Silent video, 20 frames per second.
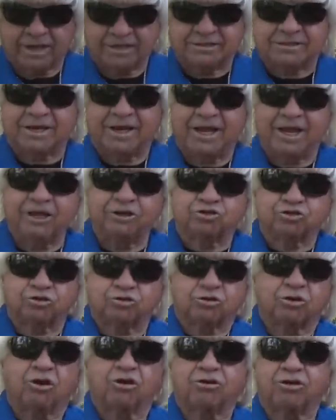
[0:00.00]
That's an angel
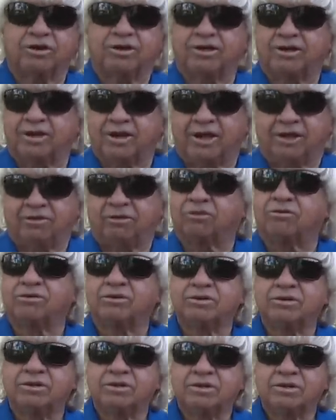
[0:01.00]
talking to Daniel.
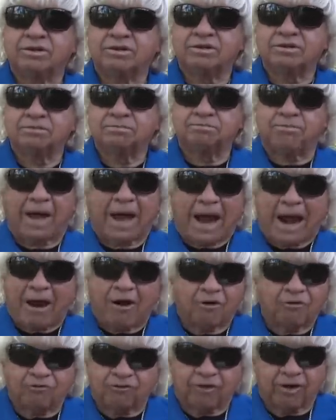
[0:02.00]

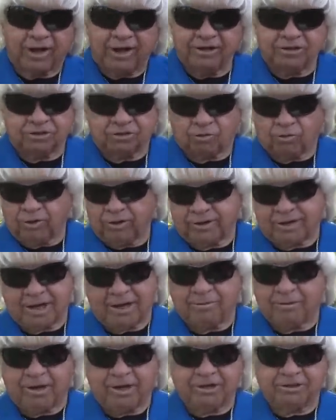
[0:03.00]
Powerful angel. One
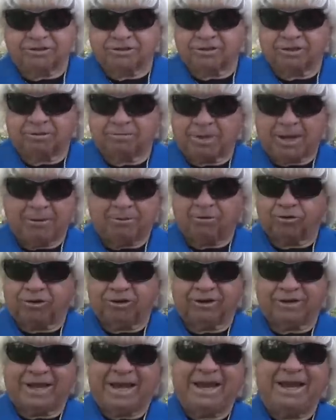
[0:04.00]
time, an angel in the Bible
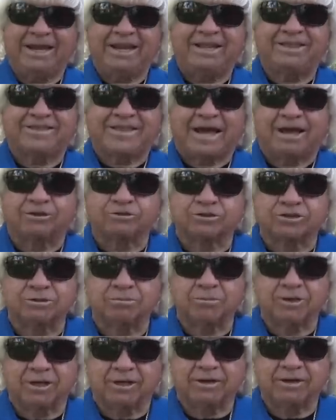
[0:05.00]
killed 80,000
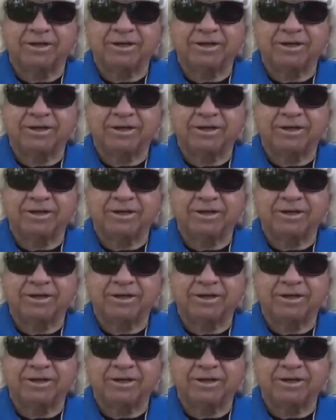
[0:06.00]
men.